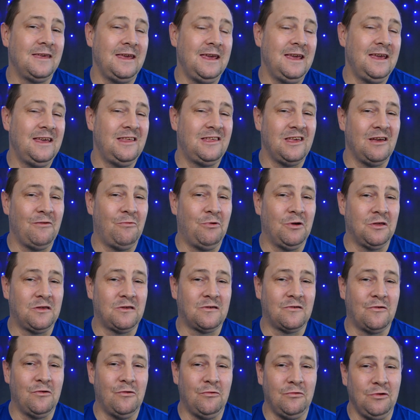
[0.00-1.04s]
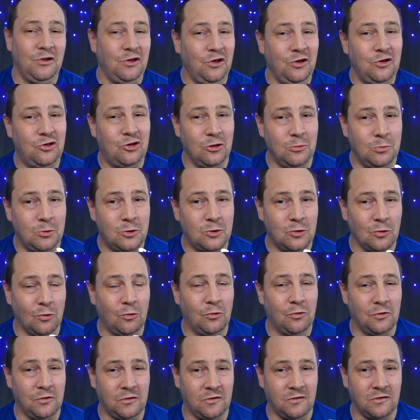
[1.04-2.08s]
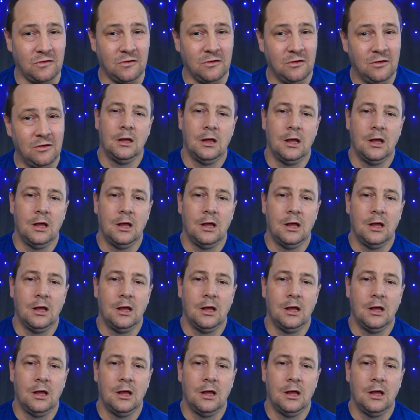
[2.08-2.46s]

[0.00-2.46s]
is what's called YouTube Shorts.